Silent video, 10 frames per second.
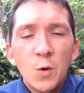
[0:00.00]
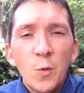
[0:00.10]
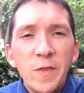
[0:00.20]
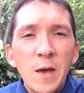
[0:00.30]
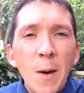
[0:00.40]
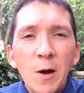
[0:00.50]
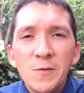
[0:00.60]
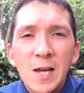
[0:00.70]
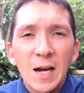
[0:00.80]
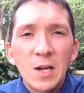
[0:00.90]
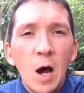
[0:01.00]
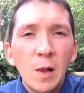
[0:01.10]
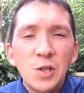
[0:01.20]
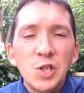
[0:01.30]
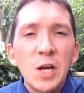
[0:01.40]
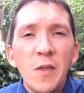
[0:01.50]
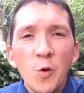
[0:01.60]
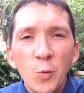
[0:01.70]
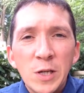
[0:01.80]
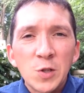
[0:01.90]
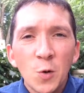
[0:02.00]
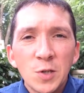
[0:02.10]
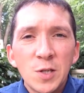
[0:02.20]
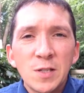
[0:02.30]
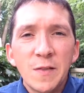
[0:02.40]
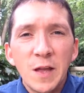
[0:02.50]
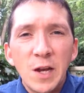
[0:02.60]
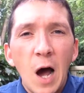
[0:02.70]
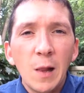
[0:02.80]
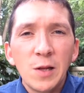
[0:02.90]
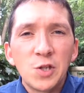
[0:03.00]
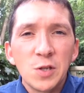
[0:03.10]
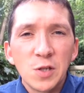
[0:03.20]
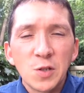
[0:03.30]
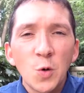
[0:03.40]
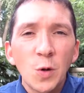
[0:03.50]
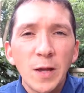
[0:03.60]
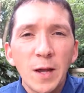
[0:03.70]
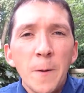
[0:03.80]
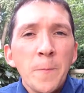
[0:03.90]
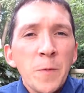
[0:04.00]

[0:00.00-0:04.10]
With the amount of technology and the resources and the knowledge and the schooling